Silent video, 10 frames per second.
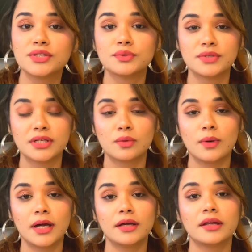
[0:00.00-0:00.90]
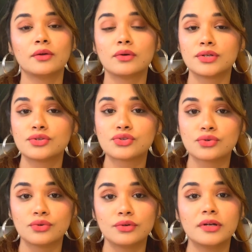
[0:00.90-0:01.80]
would require in order to
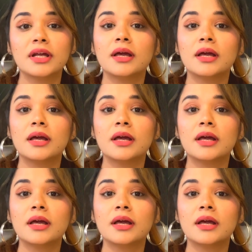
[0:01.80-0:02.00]
score